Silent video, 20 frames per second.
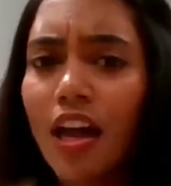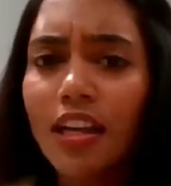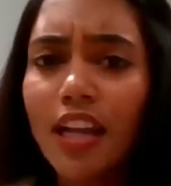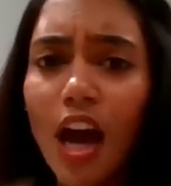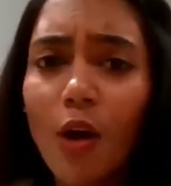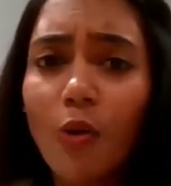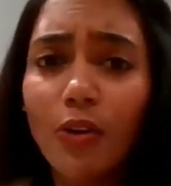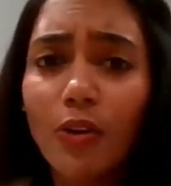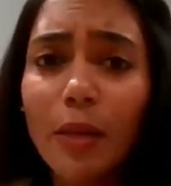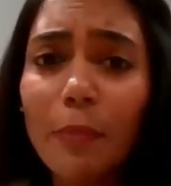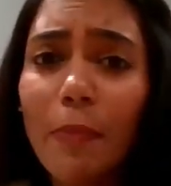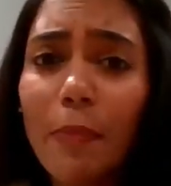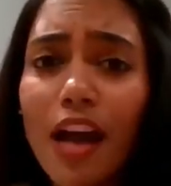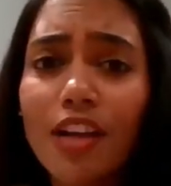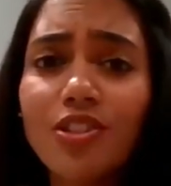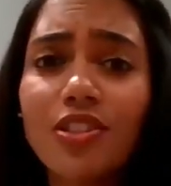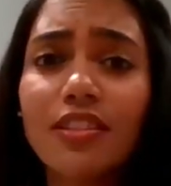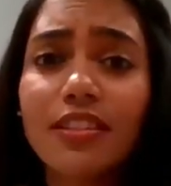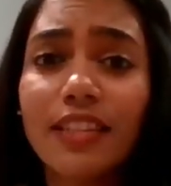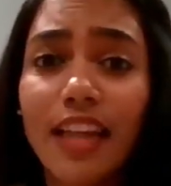Now,
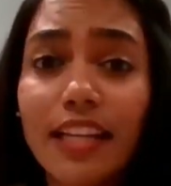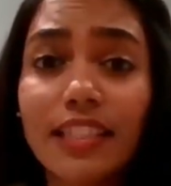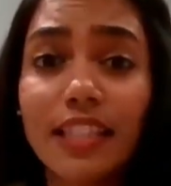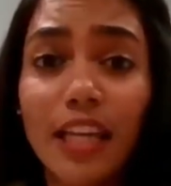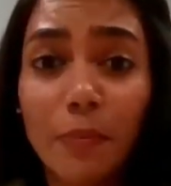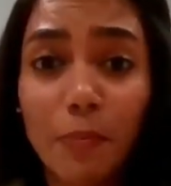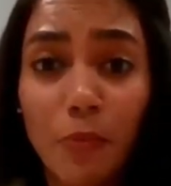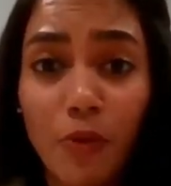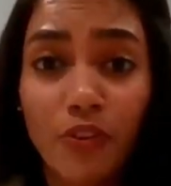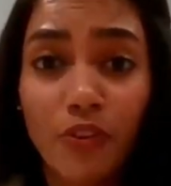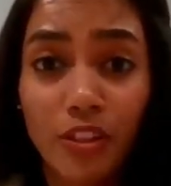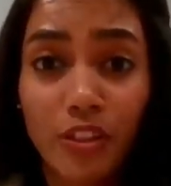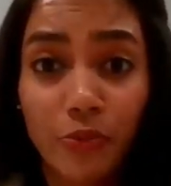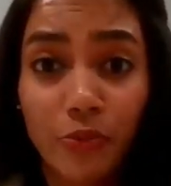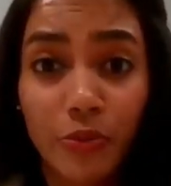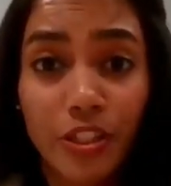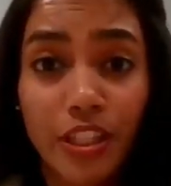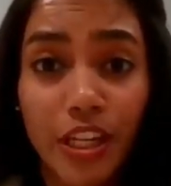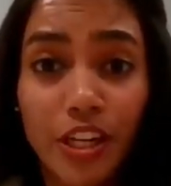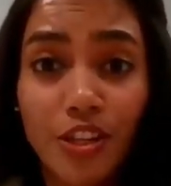imagine that type of an
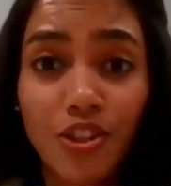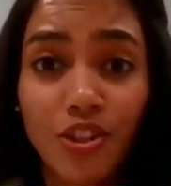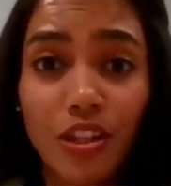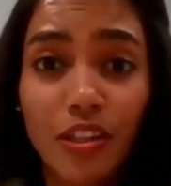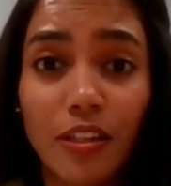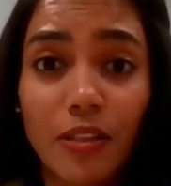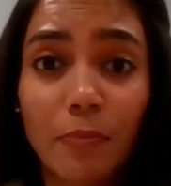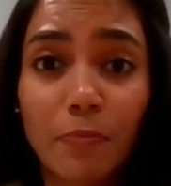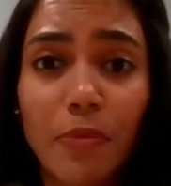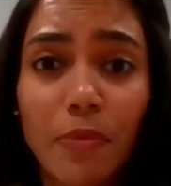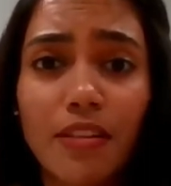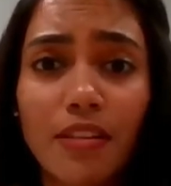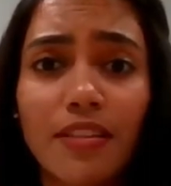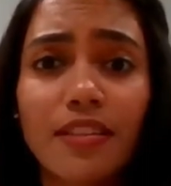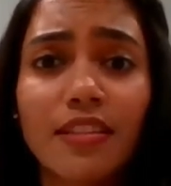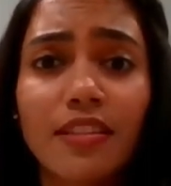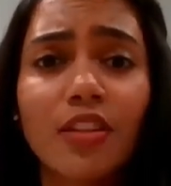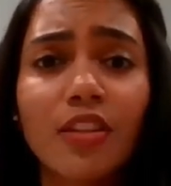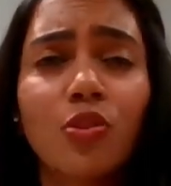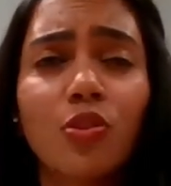irritation
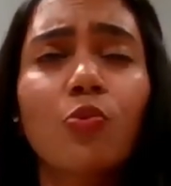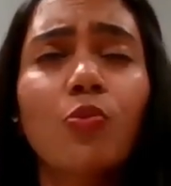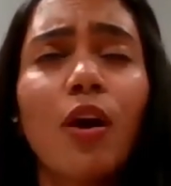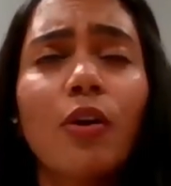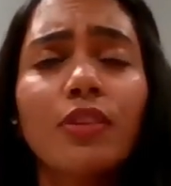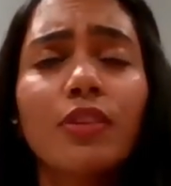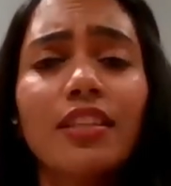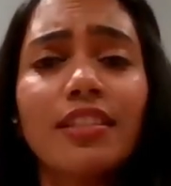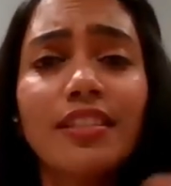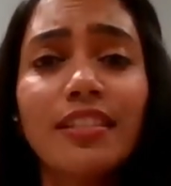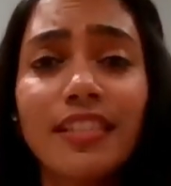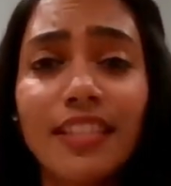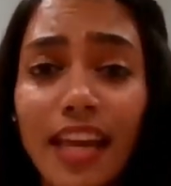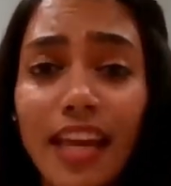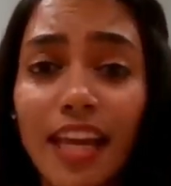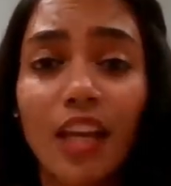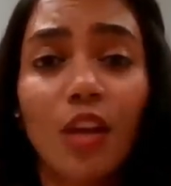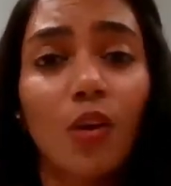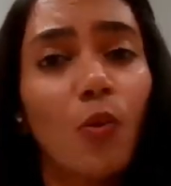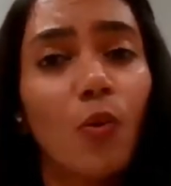persisting throughout the
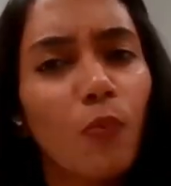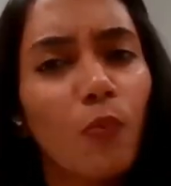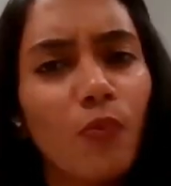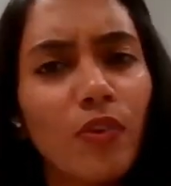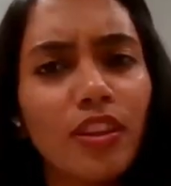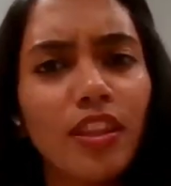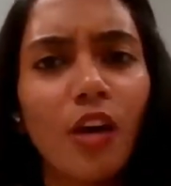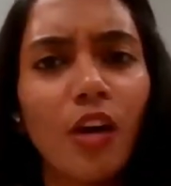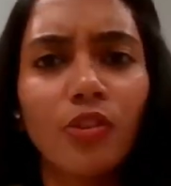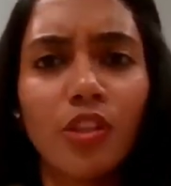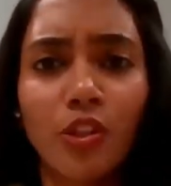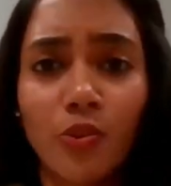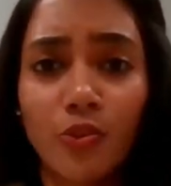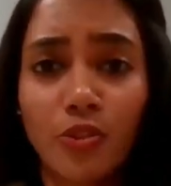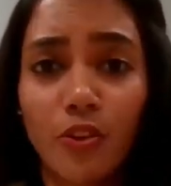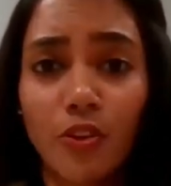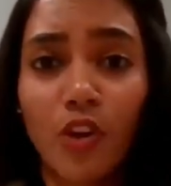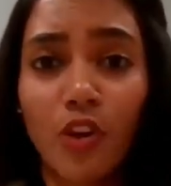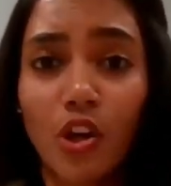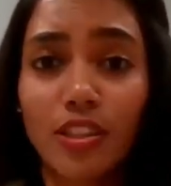day without the use
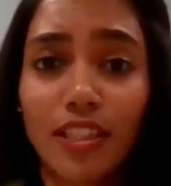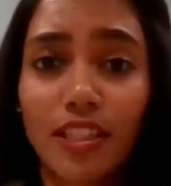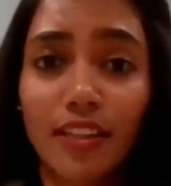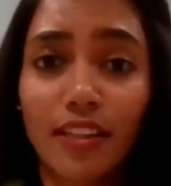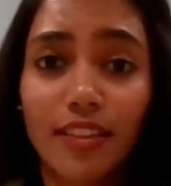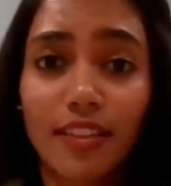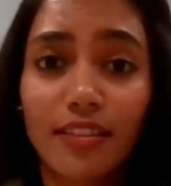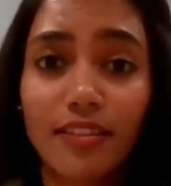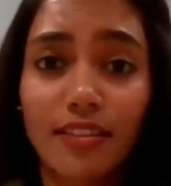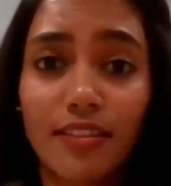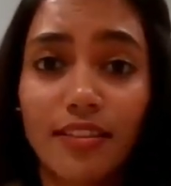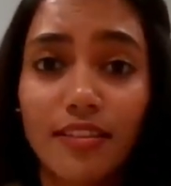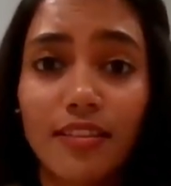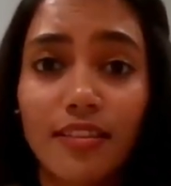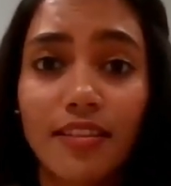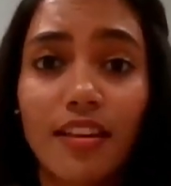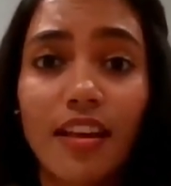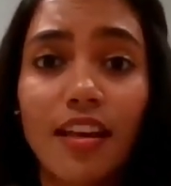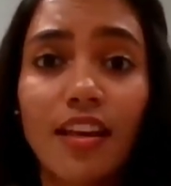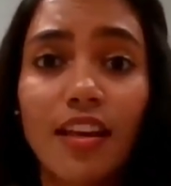of contact lenses.
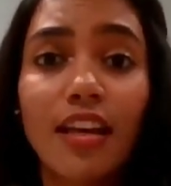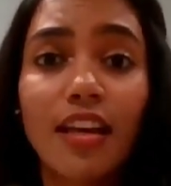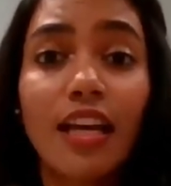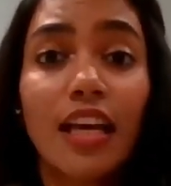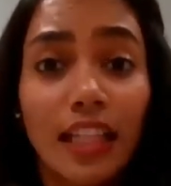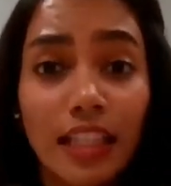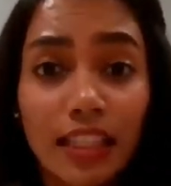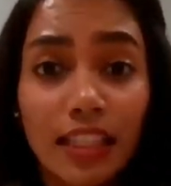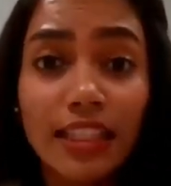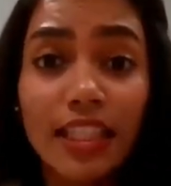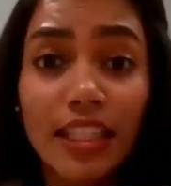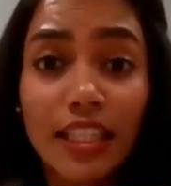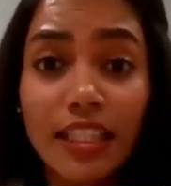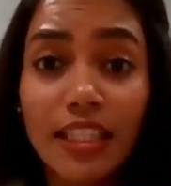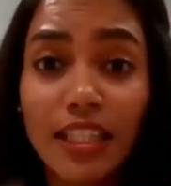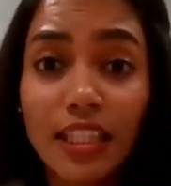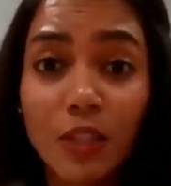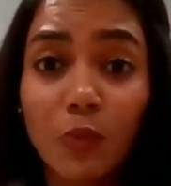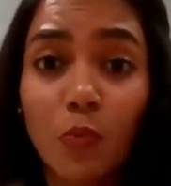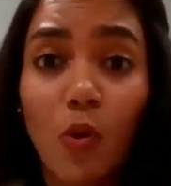This
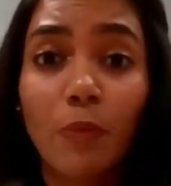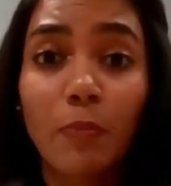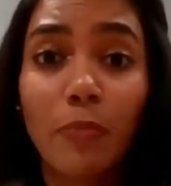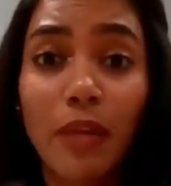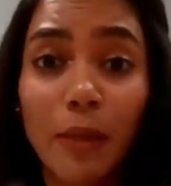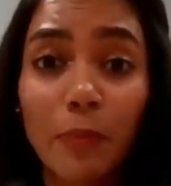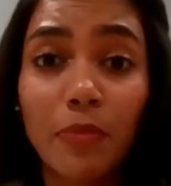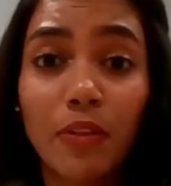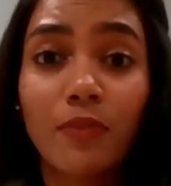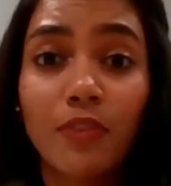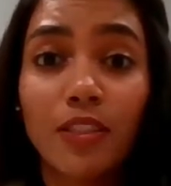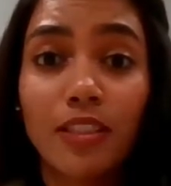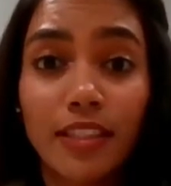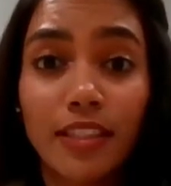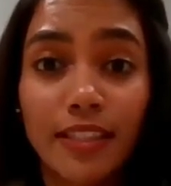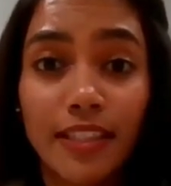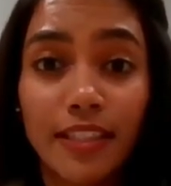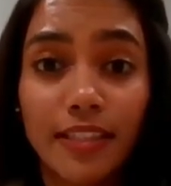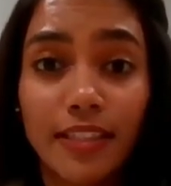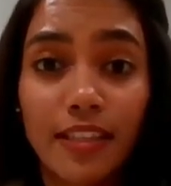is what people with
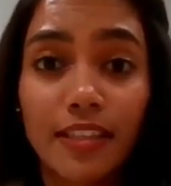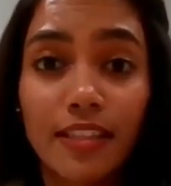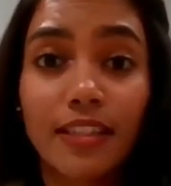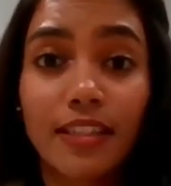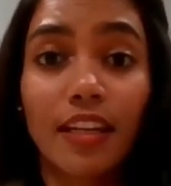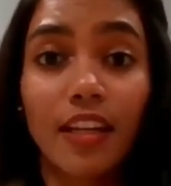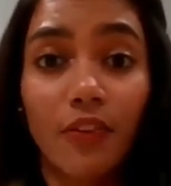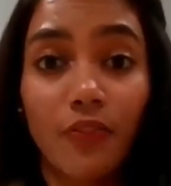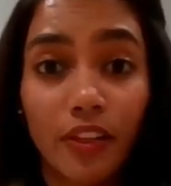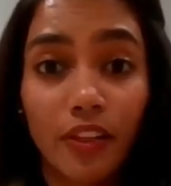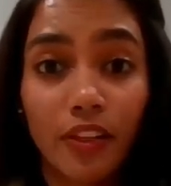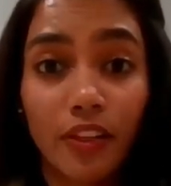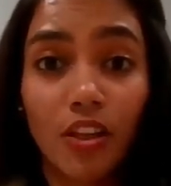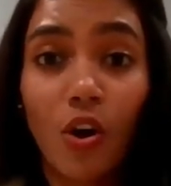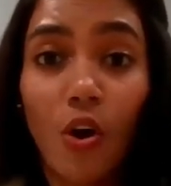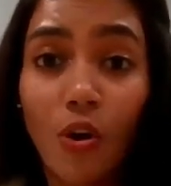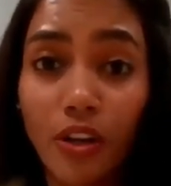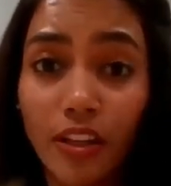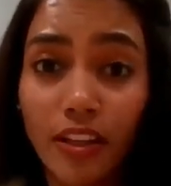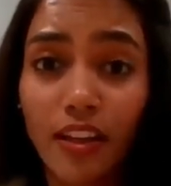diseases that affect the
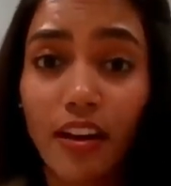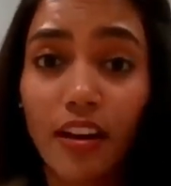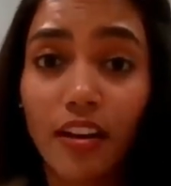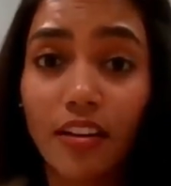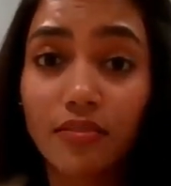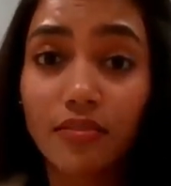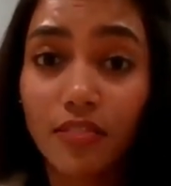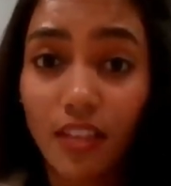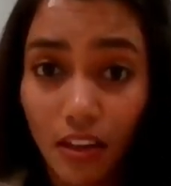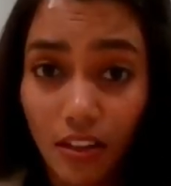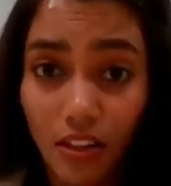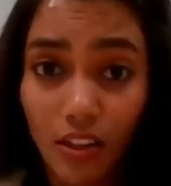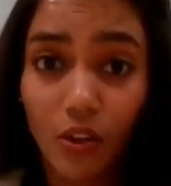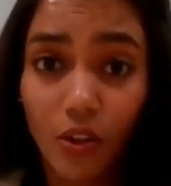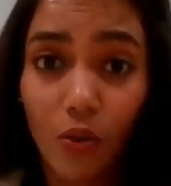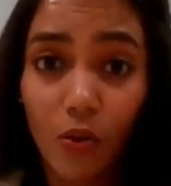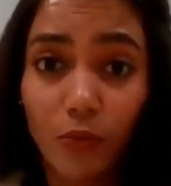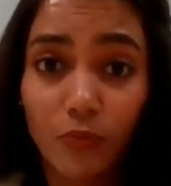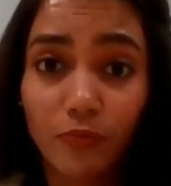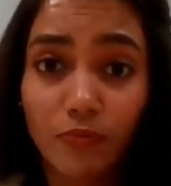cornea
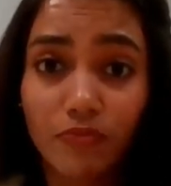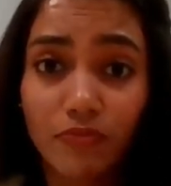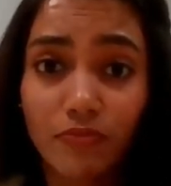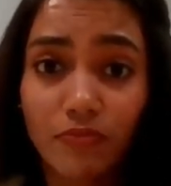undergo.